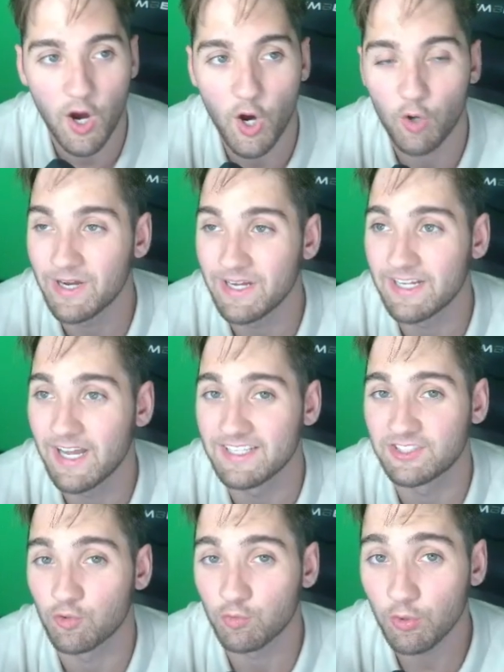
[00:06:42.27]
All right, you
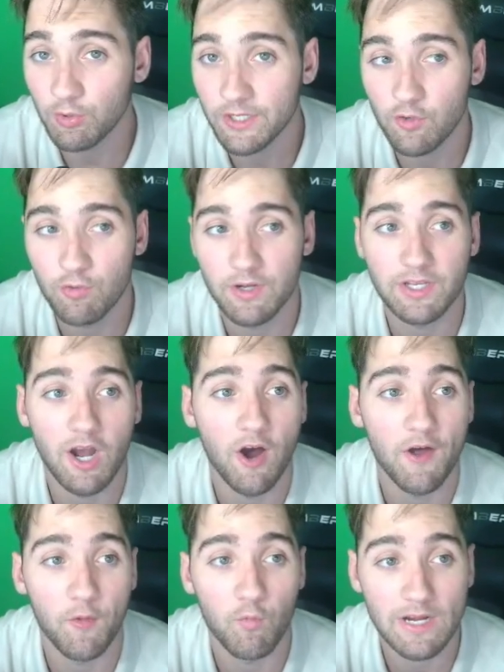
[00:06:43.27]
guys, so really quick
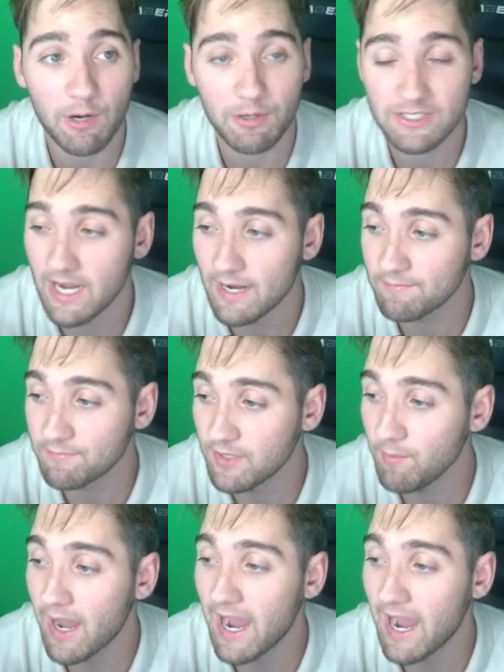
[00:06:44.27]
on the 1 hour time frame,